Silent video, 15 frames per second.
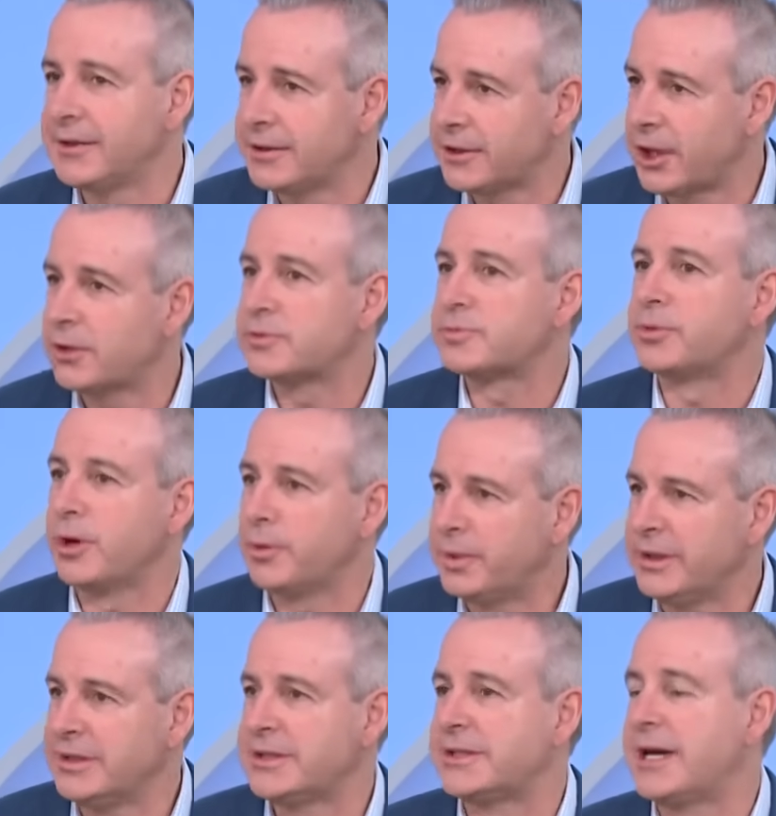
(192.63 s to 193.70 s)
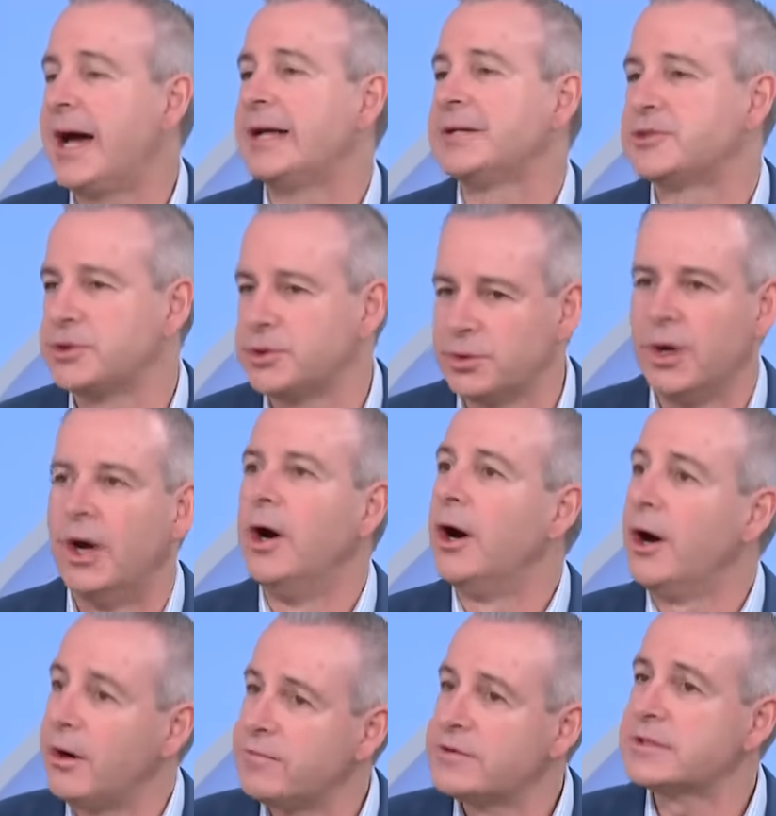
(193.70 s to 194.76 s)
that those properties start to
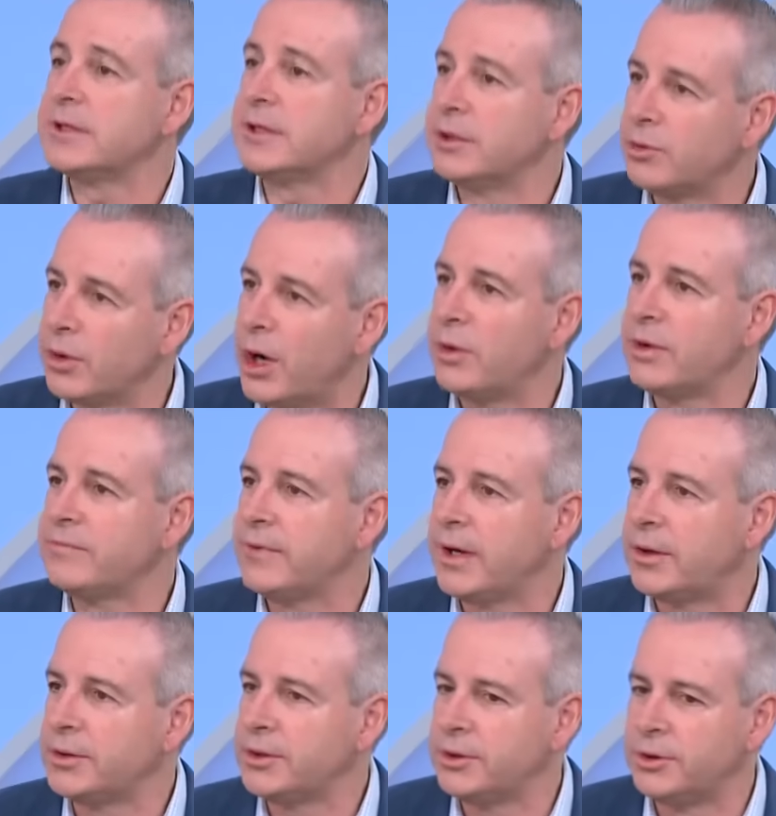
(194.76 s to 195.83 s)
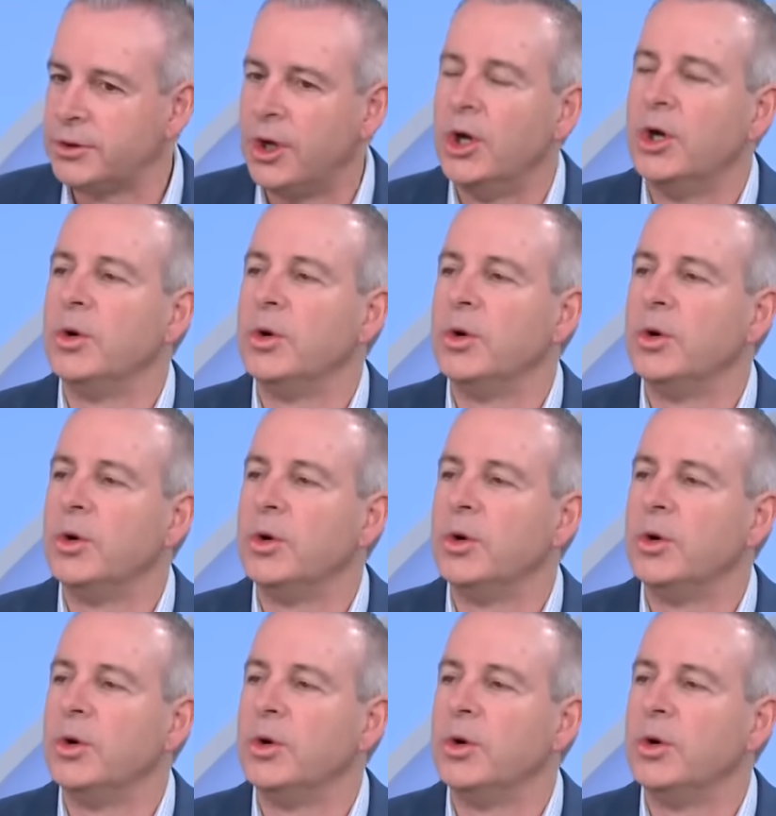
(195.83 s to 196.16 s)
obviously grow in value,